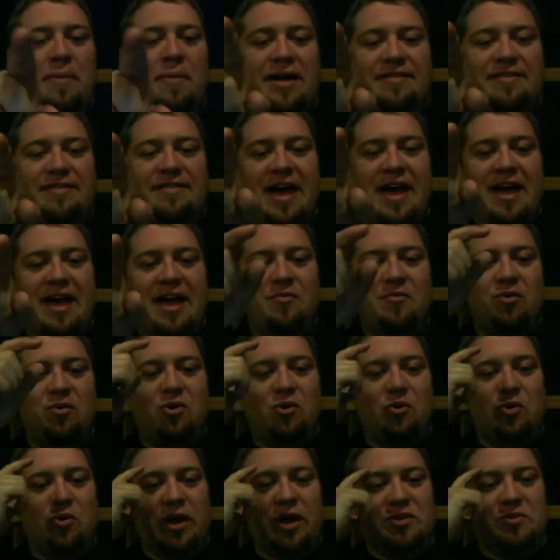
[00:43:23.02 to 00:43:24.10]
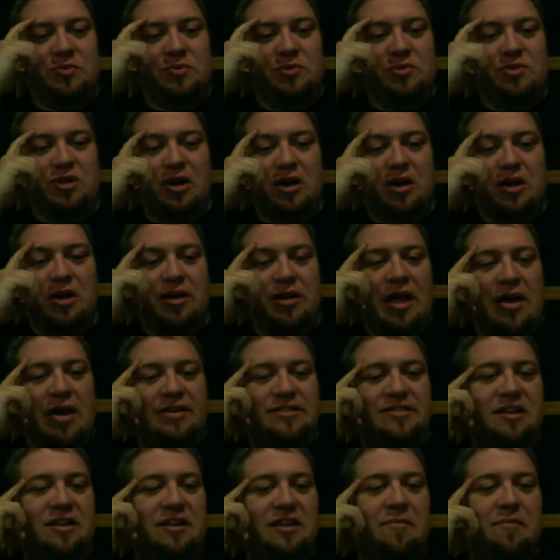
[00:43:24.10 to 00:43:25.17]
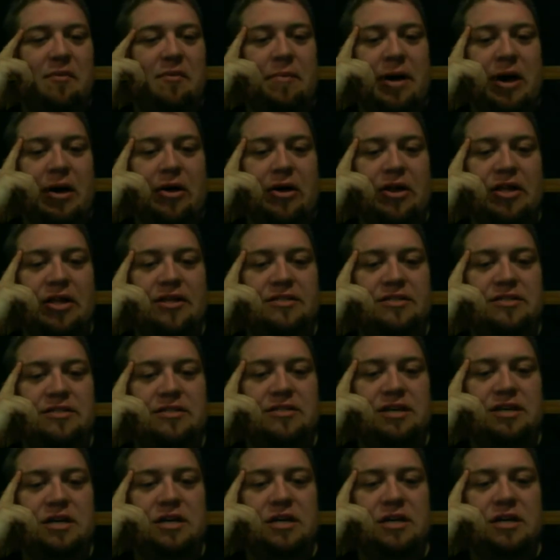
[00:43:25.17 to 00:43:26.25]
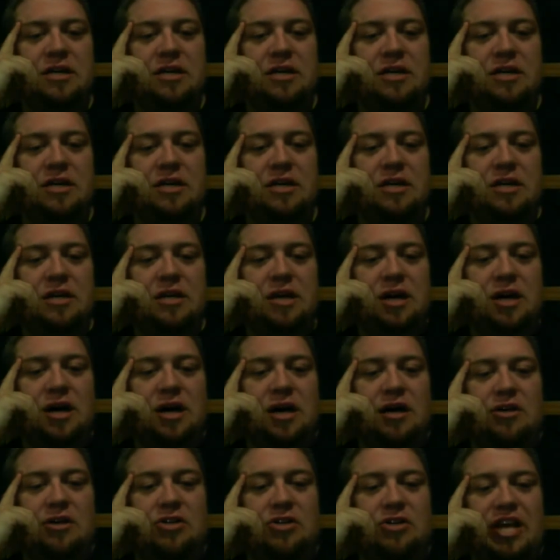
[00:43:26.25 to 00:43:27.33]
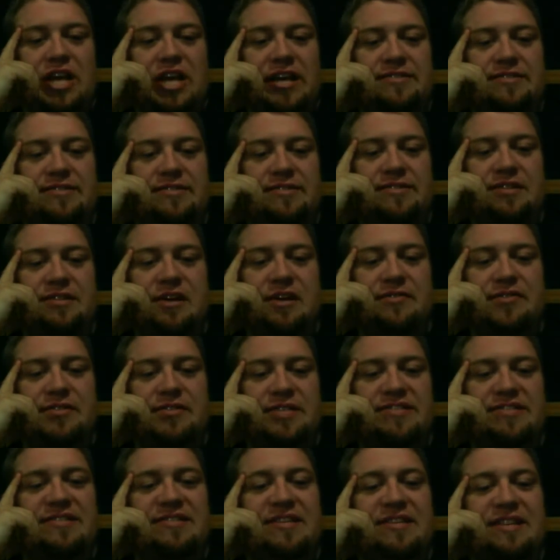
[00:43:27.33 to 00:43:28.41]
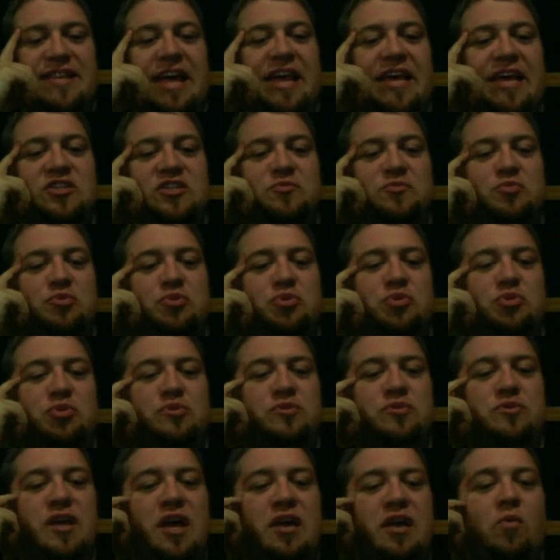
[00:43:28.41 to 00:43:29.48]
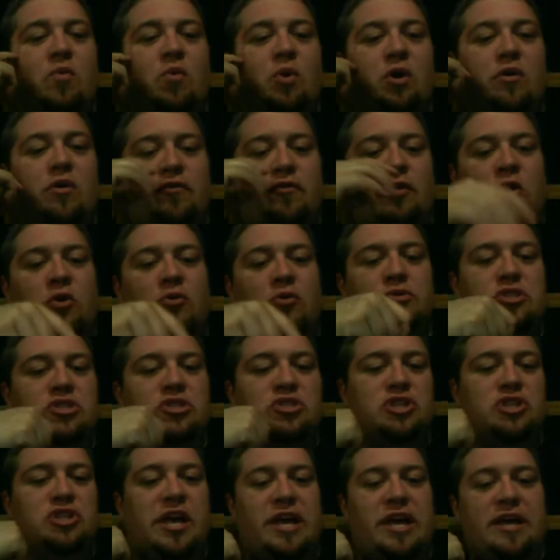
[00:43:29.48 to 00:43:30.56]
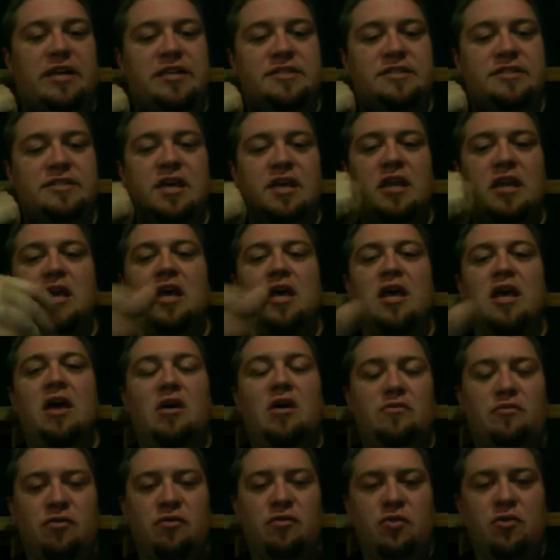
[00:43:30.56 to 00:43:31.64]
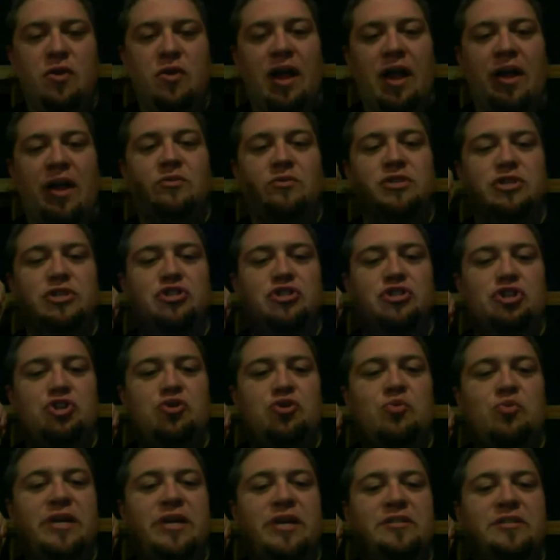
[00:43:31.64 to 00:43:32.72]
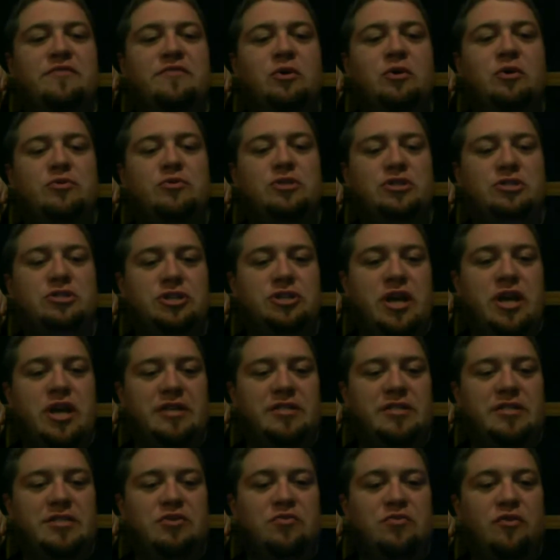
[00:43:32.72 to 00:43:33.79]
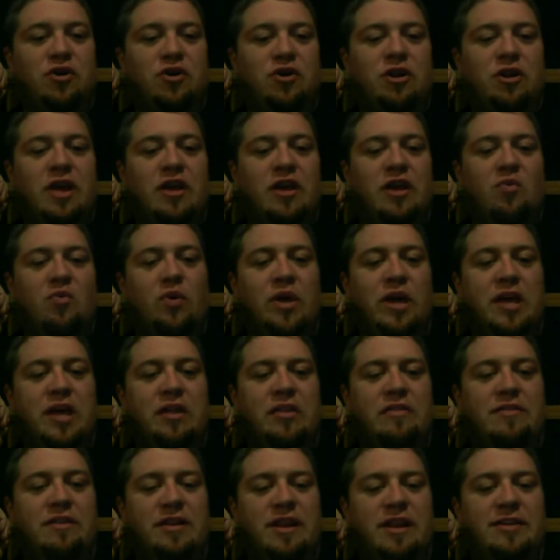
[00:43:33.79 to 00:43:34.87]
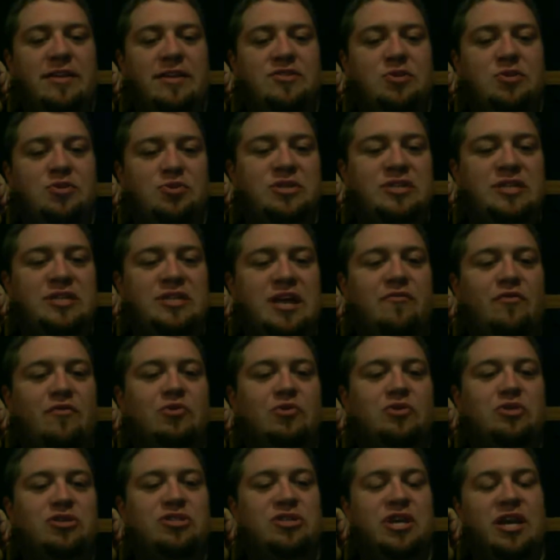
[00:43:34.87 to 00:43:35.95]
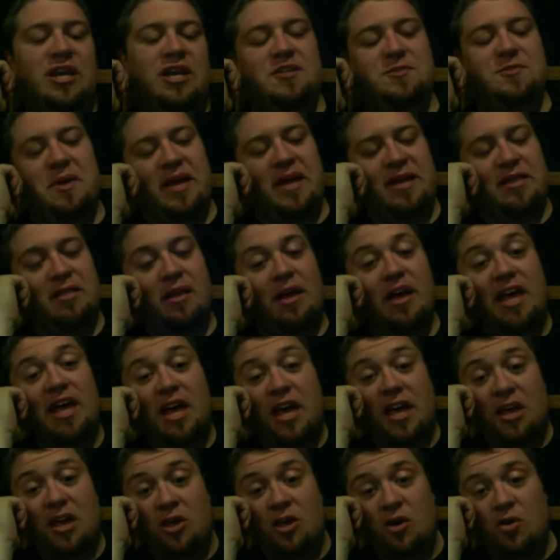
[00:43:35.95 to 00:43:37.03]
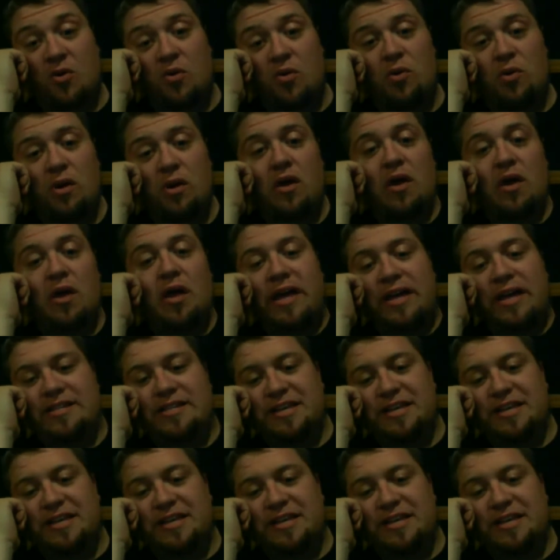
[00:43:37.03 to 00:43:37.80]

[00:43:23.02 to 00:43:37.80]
back to Adam real quick, because we were asking him about his shakes and stuff. He said today is brutal. Day 1 of only shakes. Dude, I was on 2 weeks of only shakes. You've already had a week, and today's the only day of only shakes, man. Lucky you. He